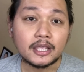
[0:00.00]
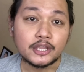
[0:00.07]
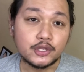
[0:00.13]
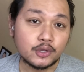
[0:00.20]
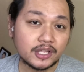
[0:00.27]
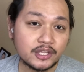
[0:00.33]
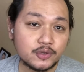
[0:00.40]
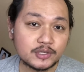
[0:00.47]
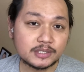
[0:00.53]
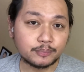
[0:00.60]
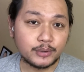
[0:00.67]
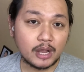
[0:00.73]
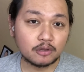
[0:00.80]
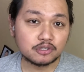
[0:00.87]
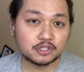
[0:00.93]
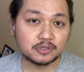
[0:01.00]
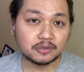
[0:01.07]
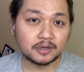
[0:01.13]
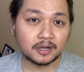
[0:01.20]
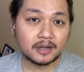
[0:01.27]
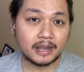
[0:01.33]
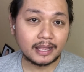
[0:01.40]
You can use brown
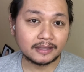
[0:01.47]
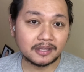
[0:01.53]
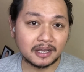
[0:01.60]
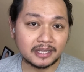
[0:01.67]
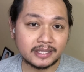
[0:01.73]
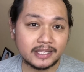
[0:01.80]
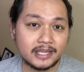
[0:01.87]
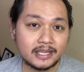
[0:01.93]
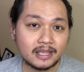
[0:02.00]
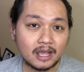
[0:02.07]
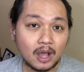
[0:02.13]
sugar and honey,